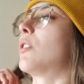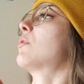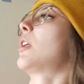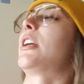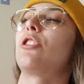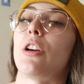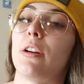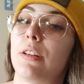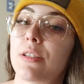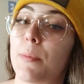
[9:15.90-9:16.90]
don't like
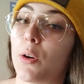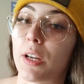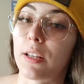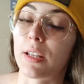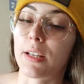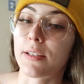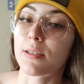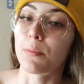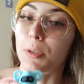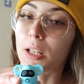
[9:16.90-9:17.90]
sharing smoking
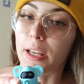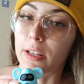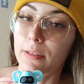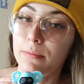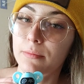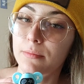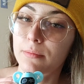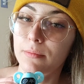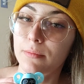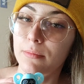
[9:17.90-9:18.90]
things, but it's
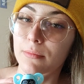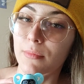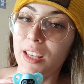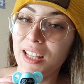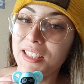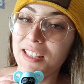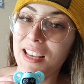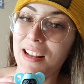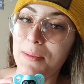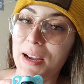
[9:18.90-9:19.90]
a
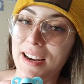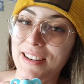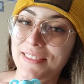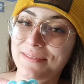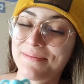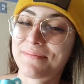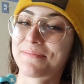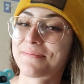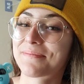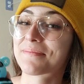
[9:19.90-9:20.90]
teddy bear.
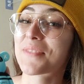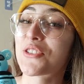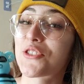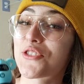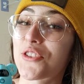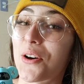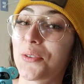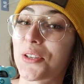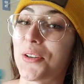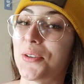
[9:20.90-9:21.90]
It's
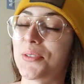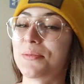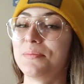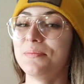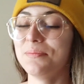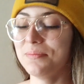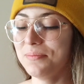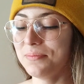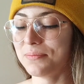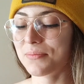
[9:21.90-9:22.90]
so cute.
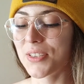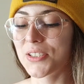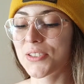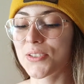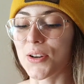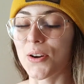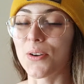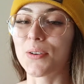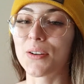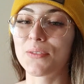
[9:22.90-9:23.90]

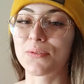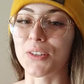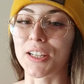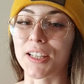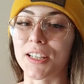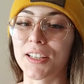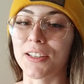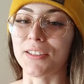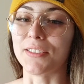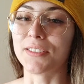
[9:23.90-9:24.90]
So freaking
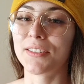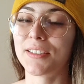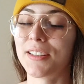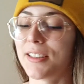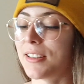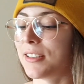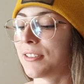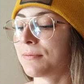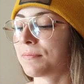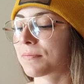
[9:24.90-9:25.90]
cute.
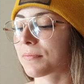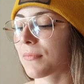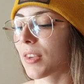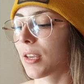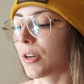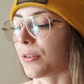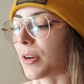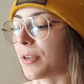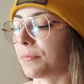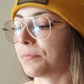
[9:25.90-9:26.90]

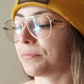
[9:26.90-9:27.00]
Alright.